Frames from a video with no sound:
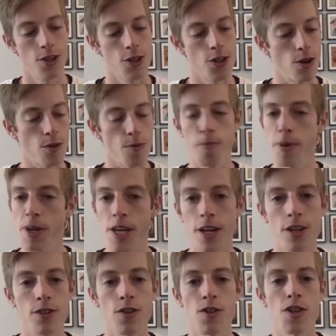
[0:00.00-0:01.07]
you know,
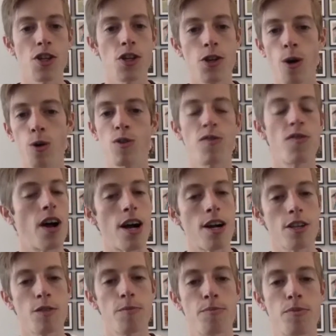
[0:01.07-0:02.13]
being under the Coach
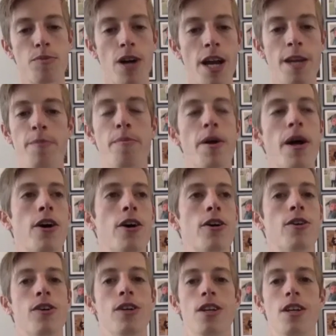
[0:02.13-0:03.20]
Fox, Brian Bell